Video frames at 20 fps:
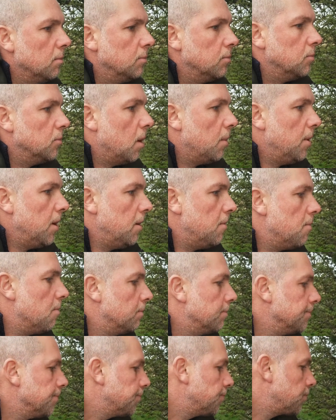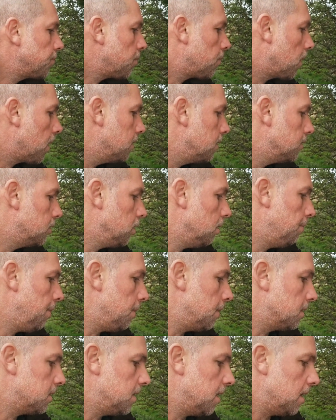I mean, some
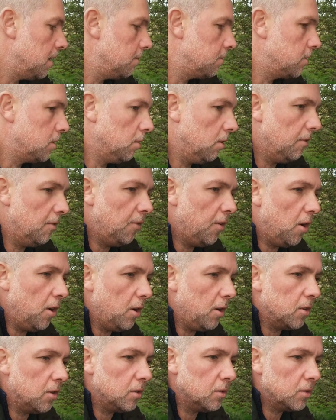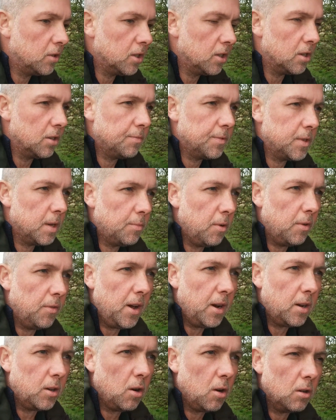people take them to avoid, to
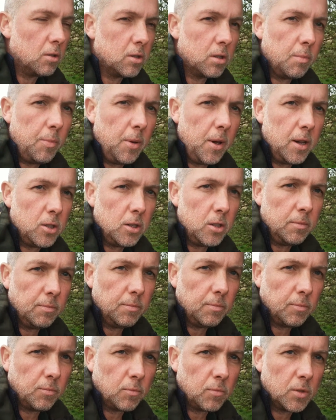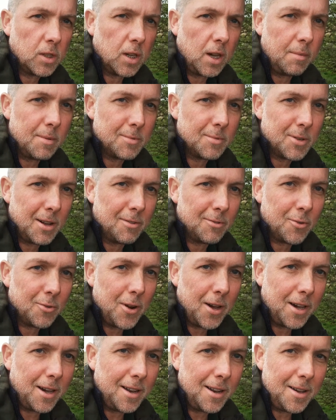prevent constipation, to keep themselves
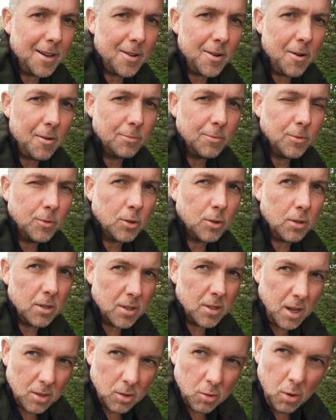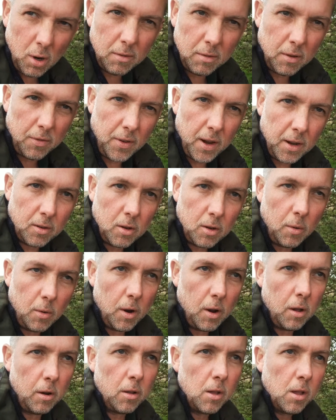regular, you know. So there's that sort of effect going
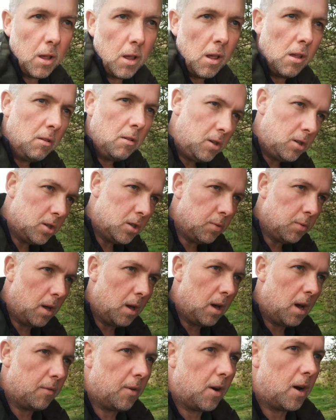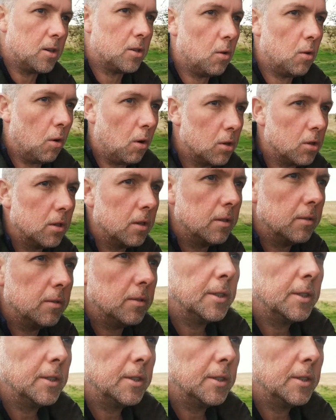on. You just want to advise caution, and